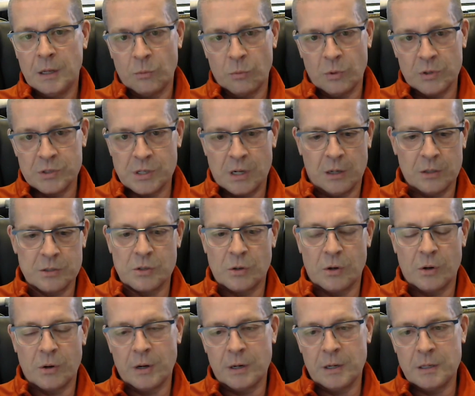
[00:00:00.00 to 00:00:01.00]
results
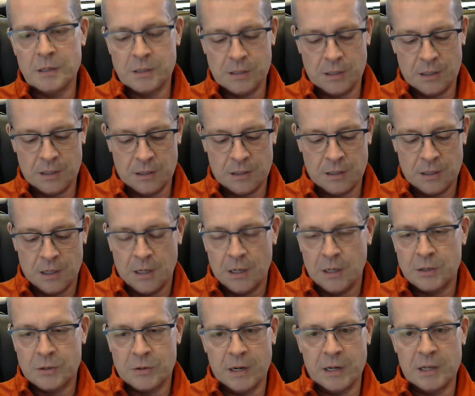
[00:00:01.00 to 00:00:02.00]
oriented,
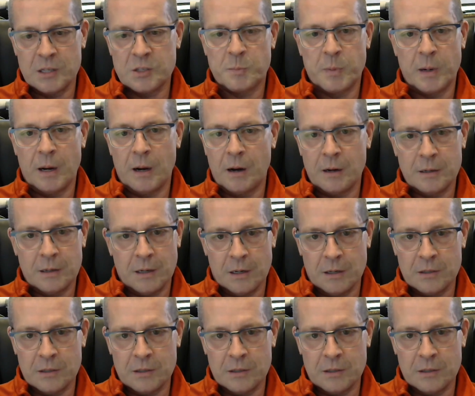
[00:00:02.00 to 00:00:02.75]
transparent,